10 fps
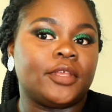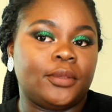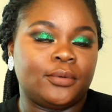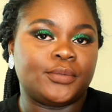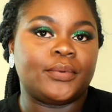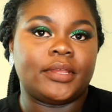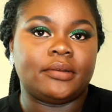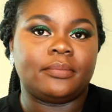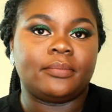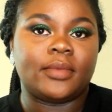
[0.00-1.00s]
It was
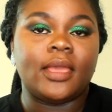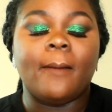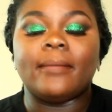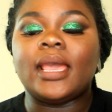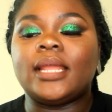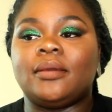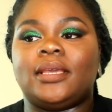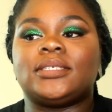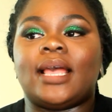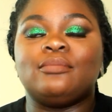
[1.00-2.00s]
weird, but
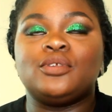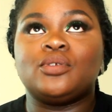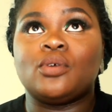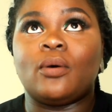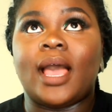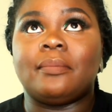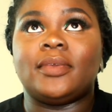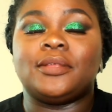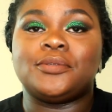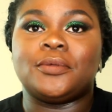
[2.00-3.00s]
anyways, I'm so
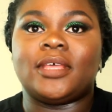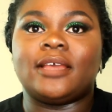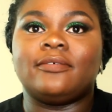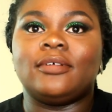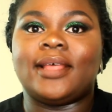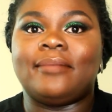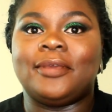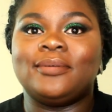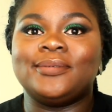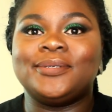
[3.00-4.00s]
happy and so thankful that
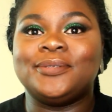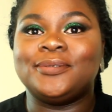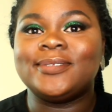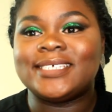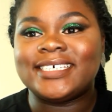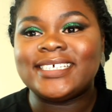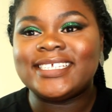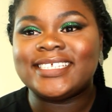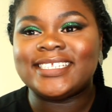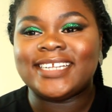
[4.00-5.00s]
I'm able to do
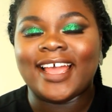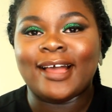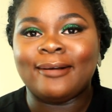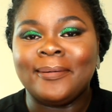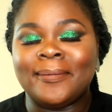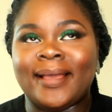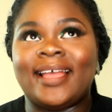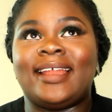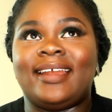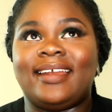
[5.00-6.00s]
this now.
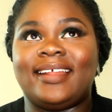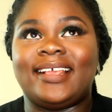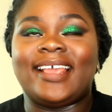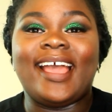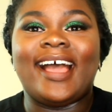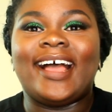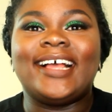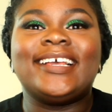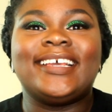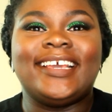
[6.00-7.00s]
And
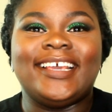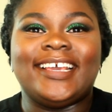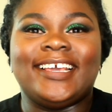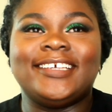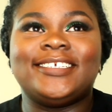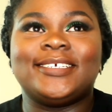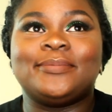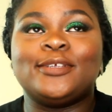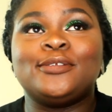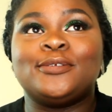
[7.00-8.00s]
yeah, it's
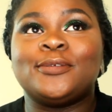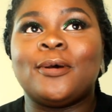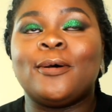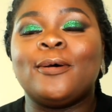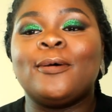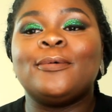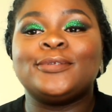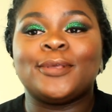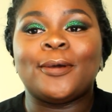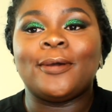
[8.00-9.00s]
just been
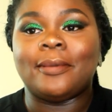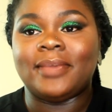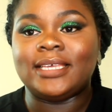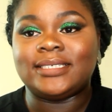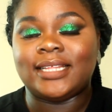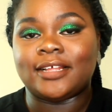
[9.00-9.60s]
so amazing.